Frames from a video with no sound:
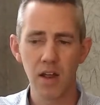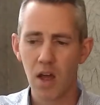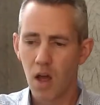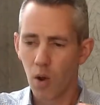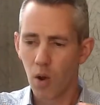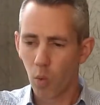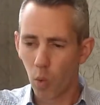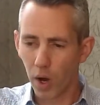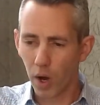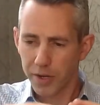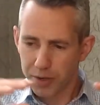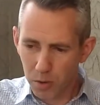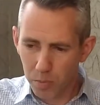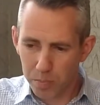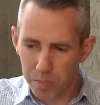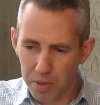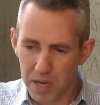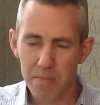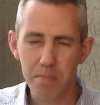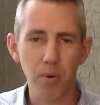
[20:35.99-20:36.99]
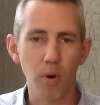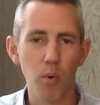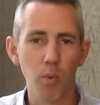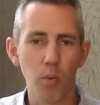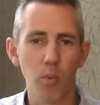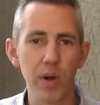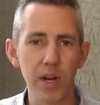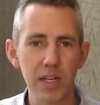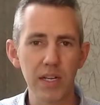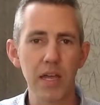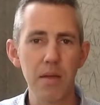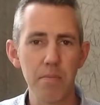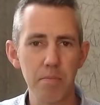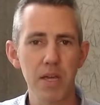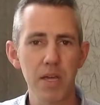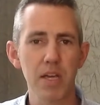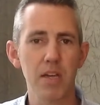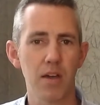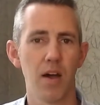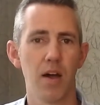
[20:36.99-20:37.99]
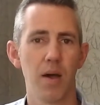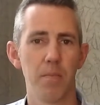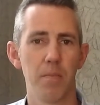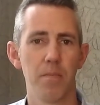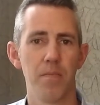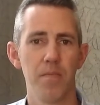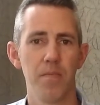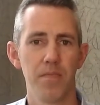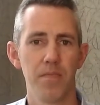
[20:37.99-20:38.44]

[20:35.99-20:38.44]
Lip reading: What do people really become?